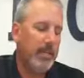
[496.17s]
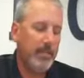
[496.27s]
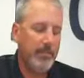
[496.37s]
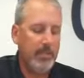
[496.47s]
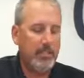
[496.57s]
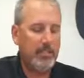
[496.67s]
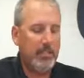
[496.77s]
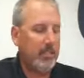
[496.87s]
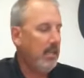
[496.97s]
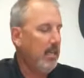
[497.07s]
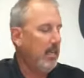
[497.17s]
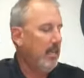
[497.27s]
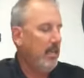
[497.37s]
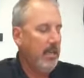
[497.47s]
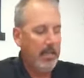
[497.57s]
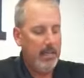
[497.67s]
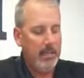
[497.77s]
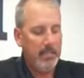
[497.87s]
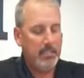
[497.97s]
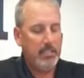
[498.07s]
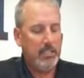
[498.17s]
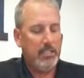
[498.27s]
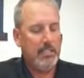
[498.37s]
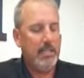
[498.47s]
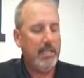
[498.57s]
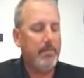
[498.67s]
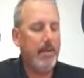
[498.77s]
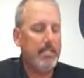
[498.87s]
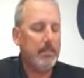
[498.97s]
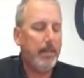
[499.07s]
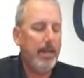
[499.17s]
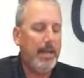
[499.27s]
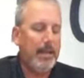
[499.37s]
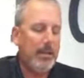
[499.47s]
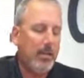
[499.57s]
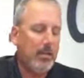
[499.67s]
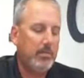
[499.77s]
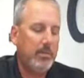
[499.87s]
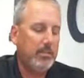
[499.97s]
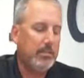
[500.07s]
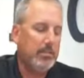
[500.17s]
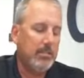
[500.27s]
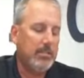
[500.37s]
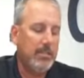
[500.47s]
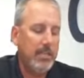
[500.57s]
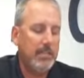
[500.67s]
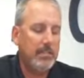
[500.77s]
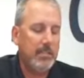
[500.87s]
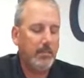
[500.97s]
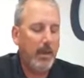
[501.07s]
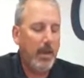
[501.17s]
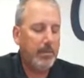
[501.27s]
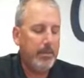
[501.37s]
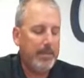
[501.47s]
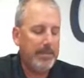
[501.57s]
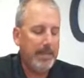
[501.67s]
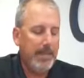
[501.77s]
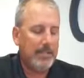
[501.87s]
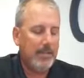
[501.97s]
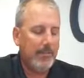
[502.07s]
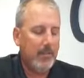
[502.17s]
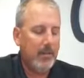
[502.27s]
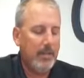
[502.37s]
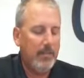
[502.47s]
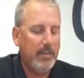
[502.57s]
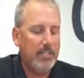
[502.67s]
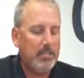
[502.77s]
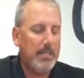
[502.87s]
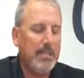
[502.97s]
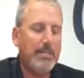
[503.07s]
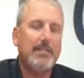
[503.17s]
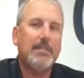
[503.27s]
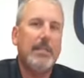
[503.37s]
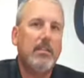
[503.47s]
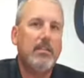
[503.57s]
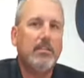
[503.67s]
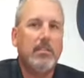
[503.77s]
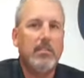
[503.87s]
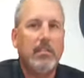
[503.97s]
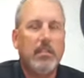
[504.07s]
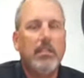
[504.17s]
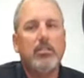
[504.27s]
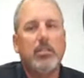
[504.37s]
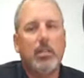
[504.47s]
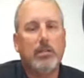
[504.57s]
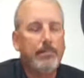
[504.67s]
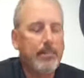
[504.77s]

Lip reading: elevation, energy, lead-based paint, homeowners association, property tax, foreign investment, and seller's disclosure.